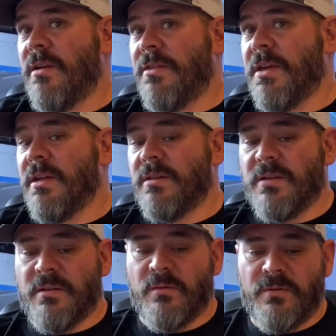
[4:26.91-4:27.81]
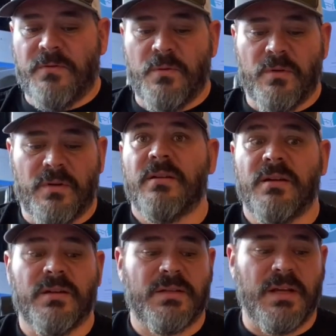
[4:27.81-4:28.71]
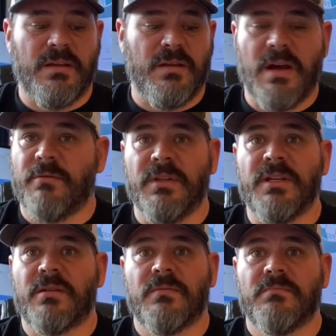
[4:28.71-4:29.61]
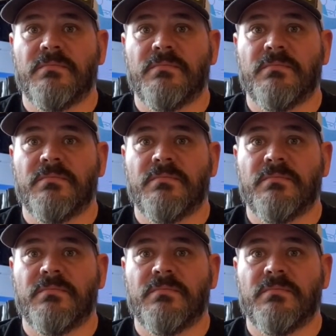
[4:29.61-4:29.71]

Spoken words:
thing to look for is that you have a leak.